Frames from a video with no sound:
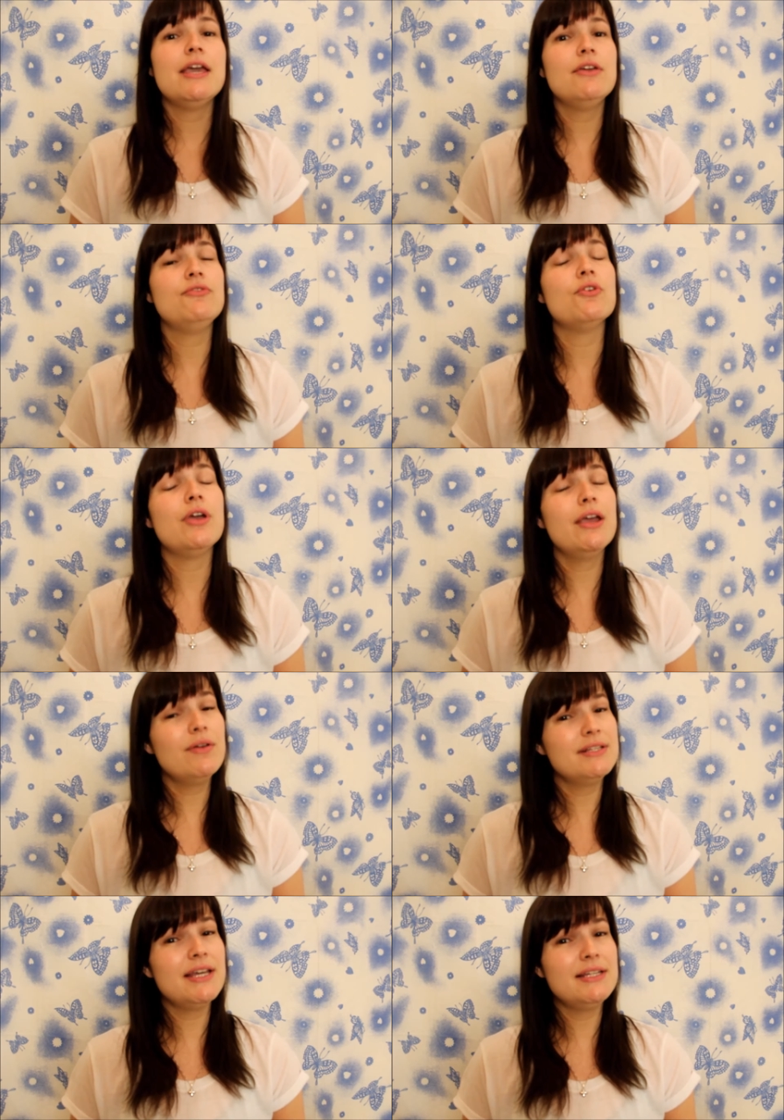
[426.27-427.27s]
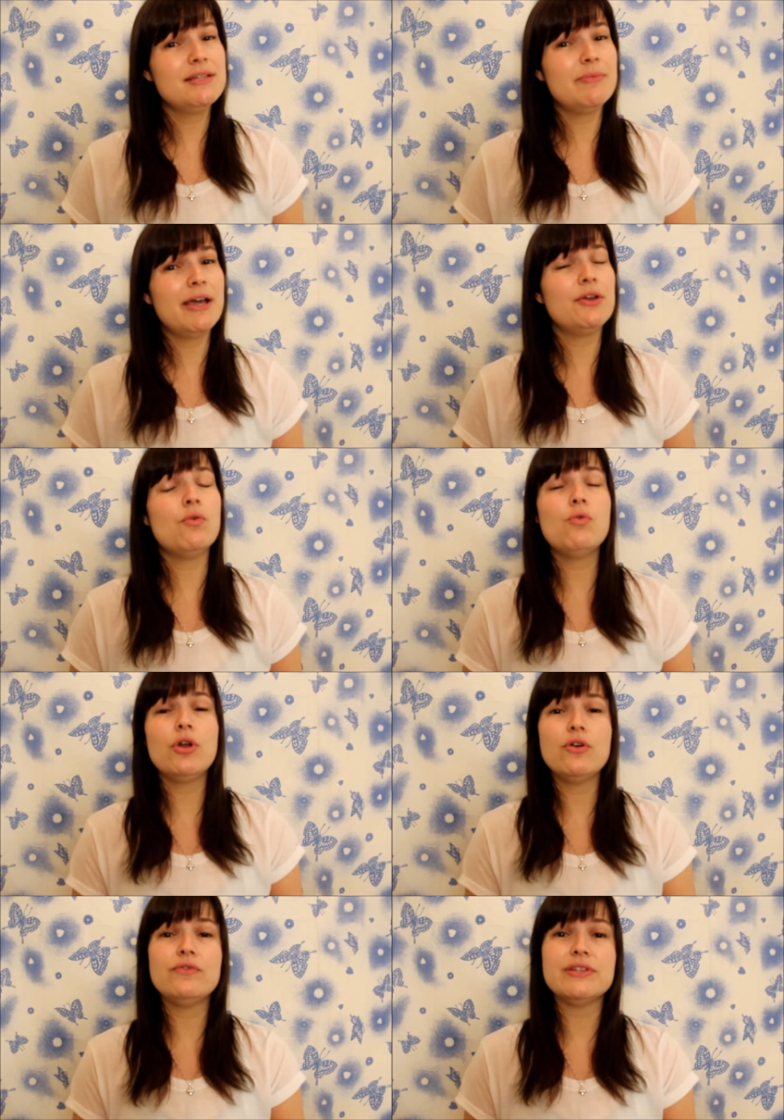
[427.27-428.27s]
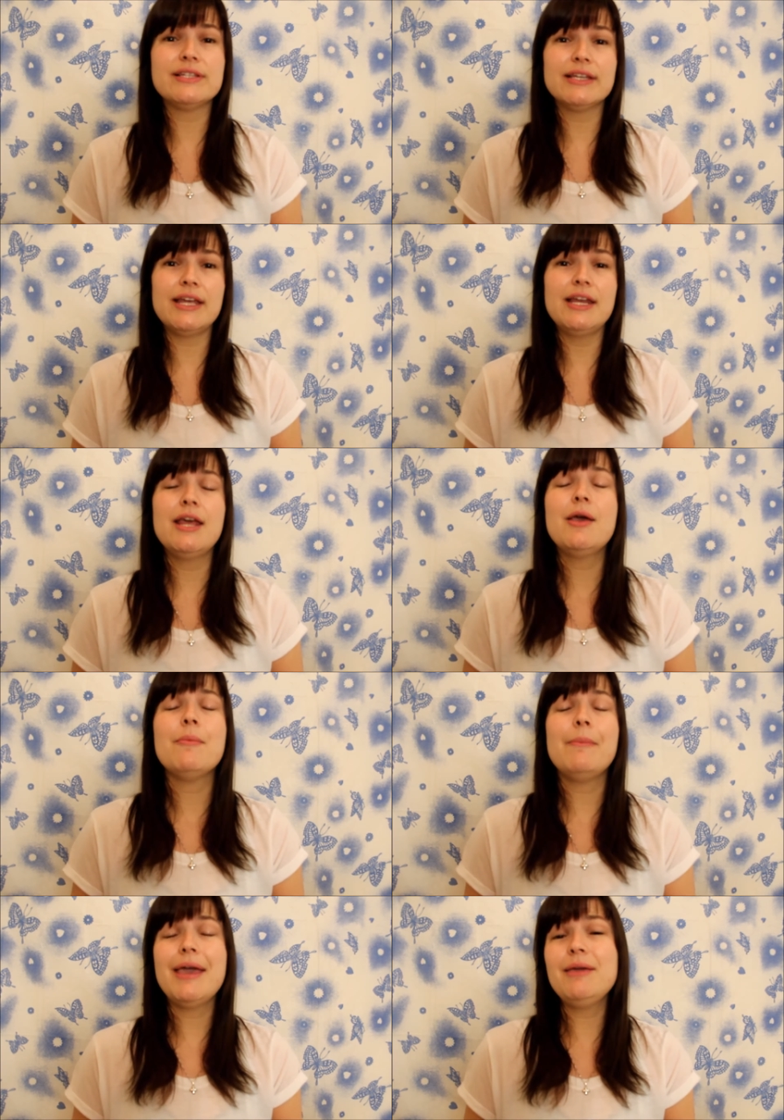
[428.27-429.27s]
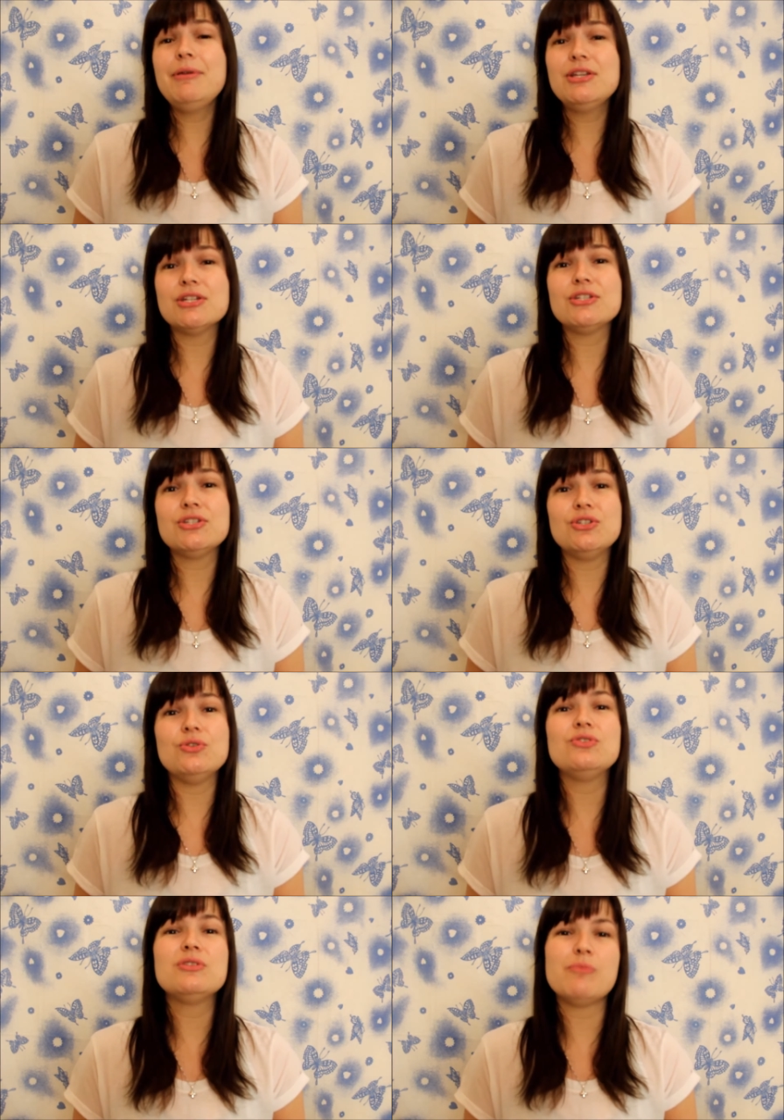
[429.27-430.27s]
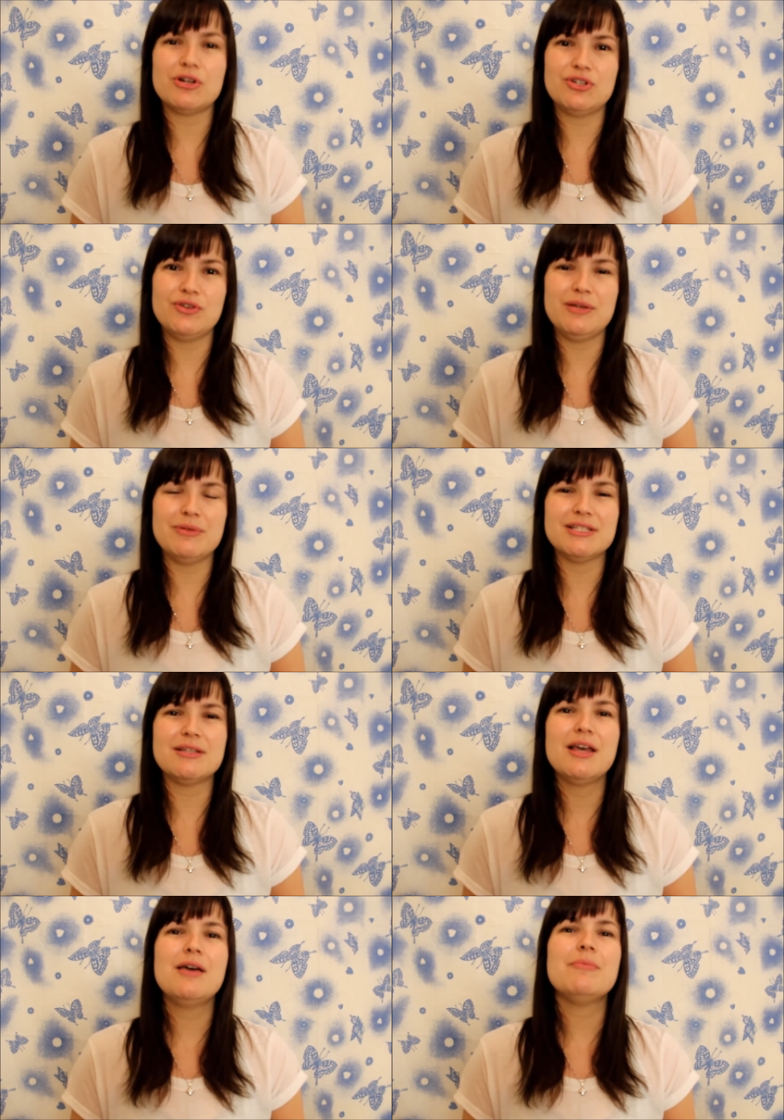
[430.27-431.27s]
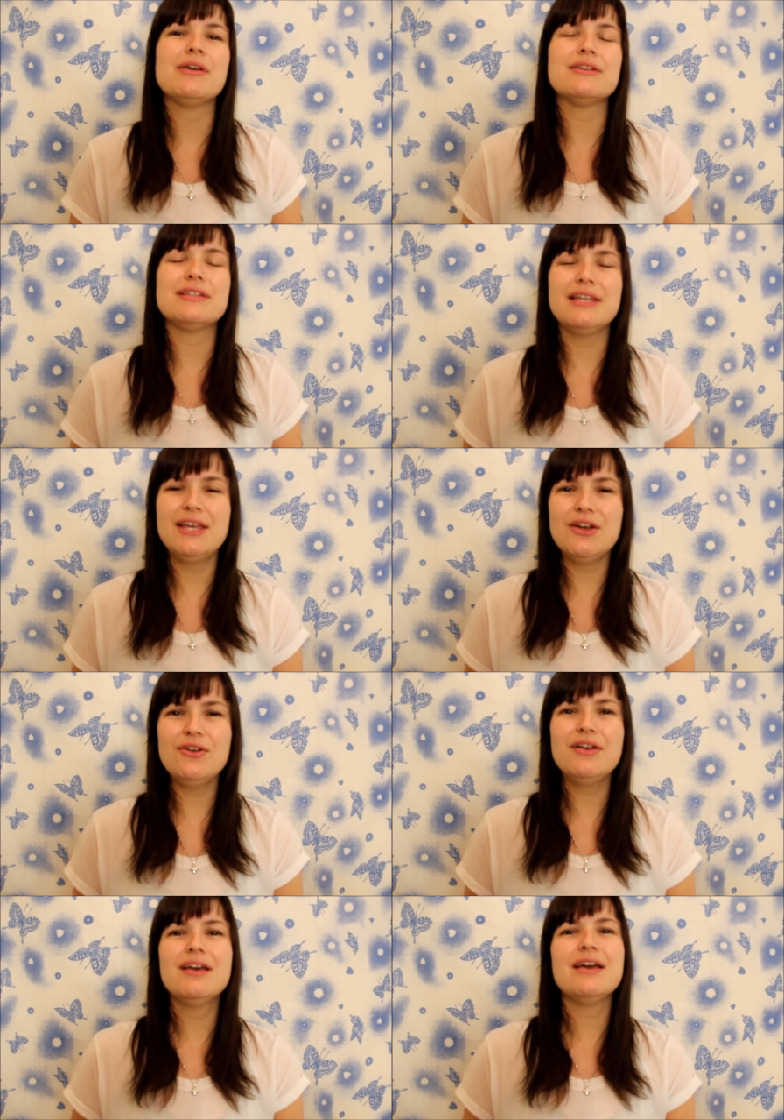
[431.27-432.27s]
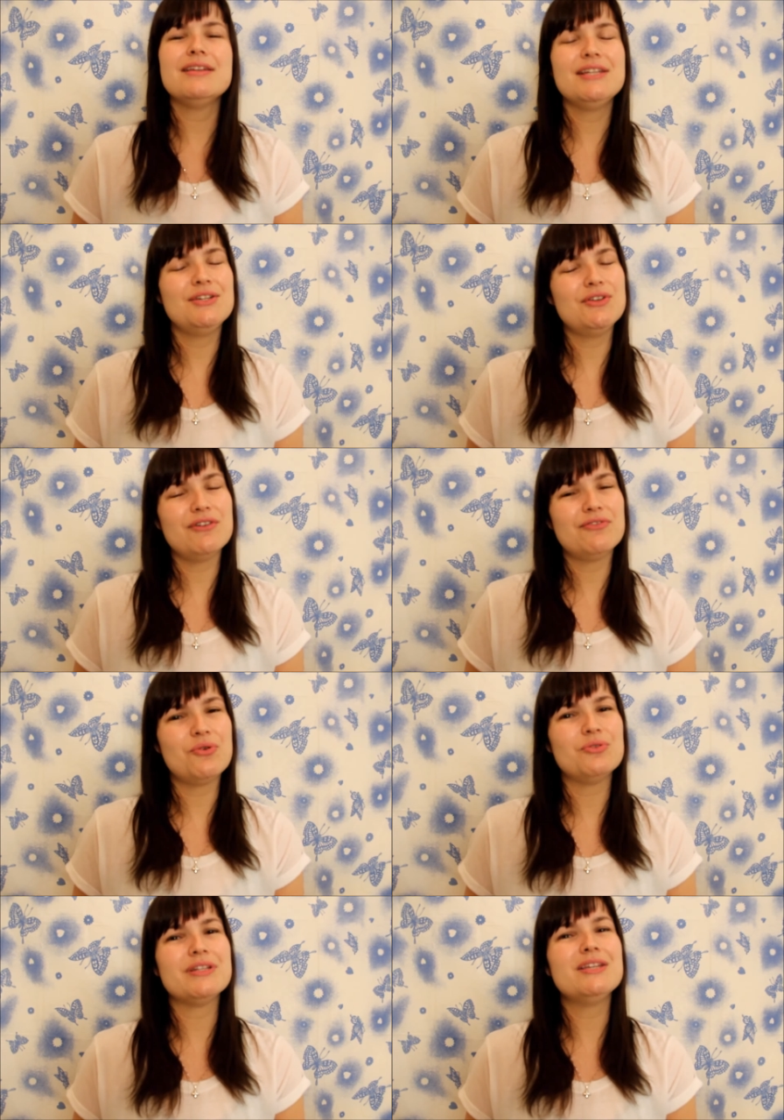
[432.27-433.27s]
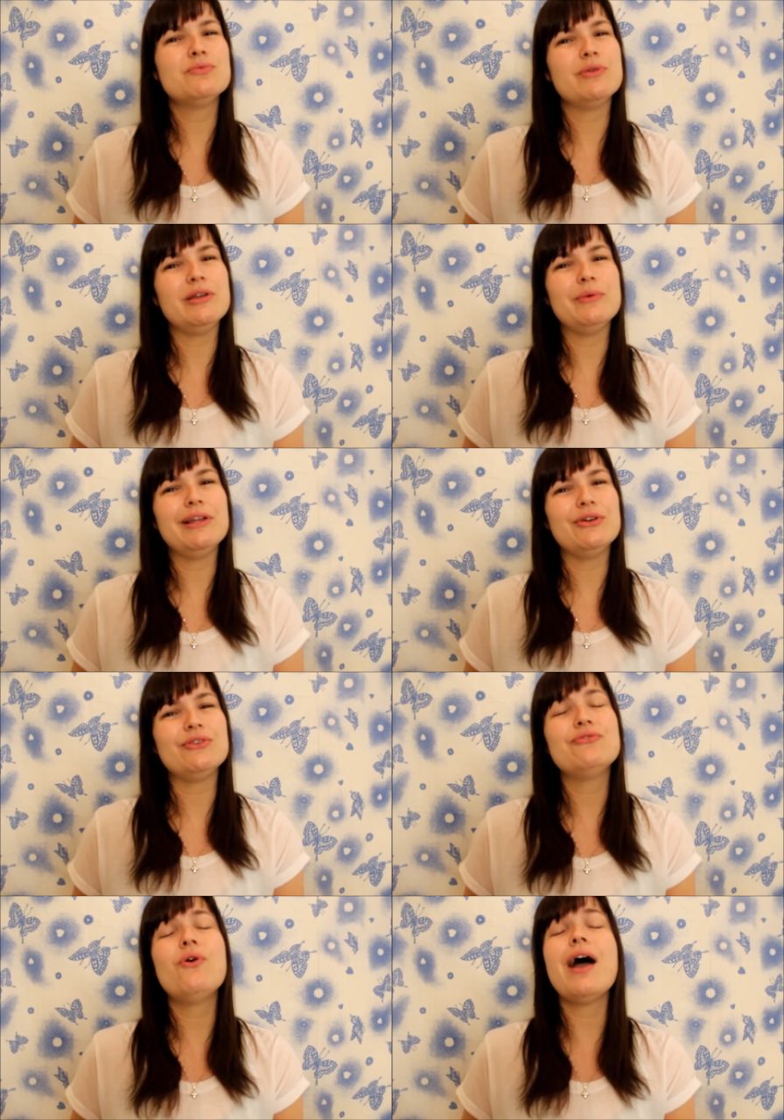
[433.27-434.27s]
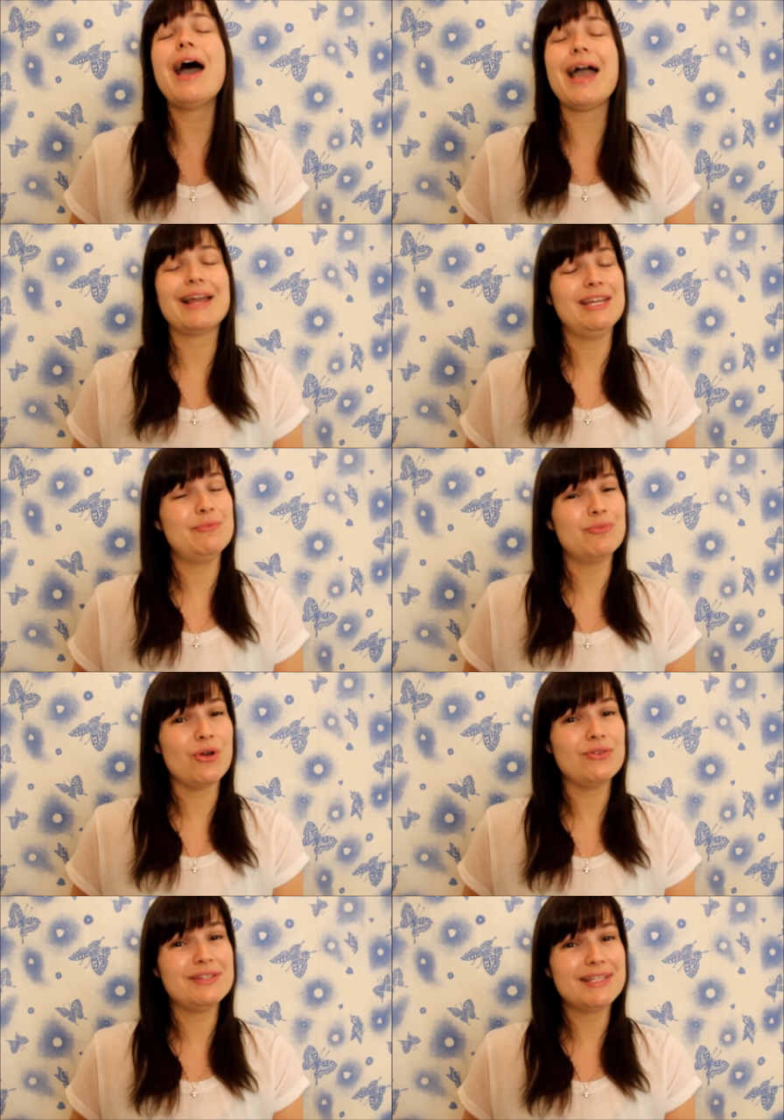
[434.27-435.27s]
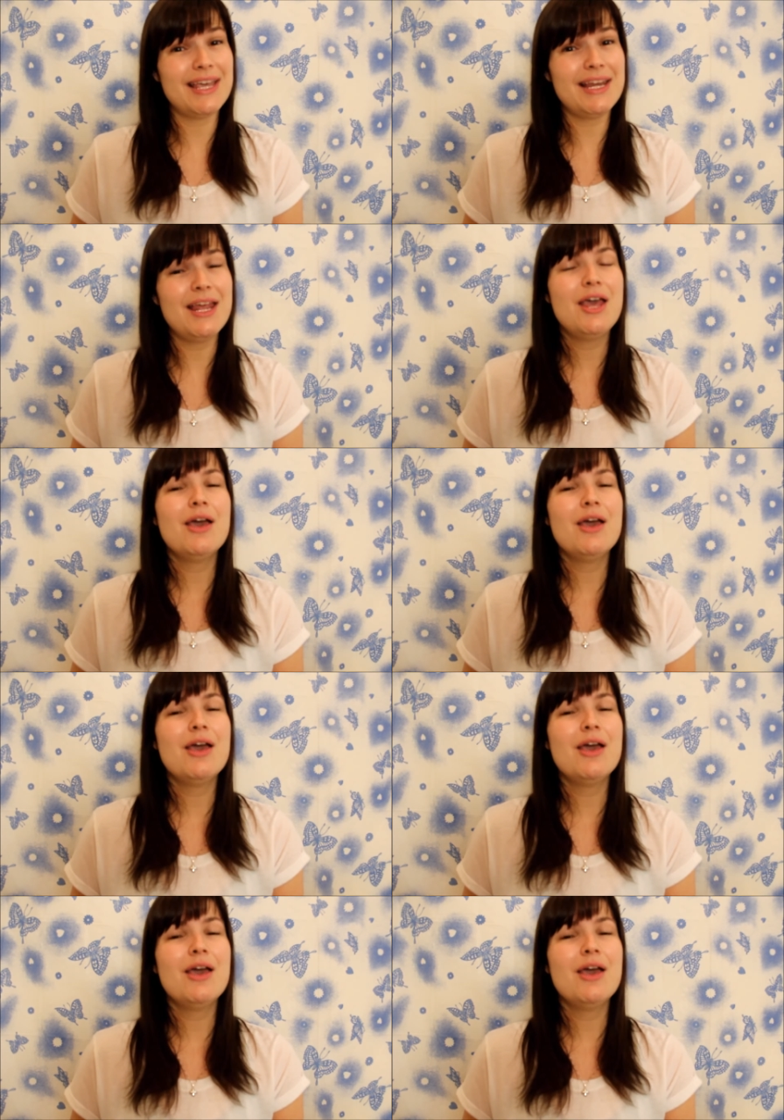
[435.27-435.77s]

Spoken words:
If you're irritated by it all over the skin, maybe just do spot treatments, because here tea tree, of course, is really, really good for acne prone skin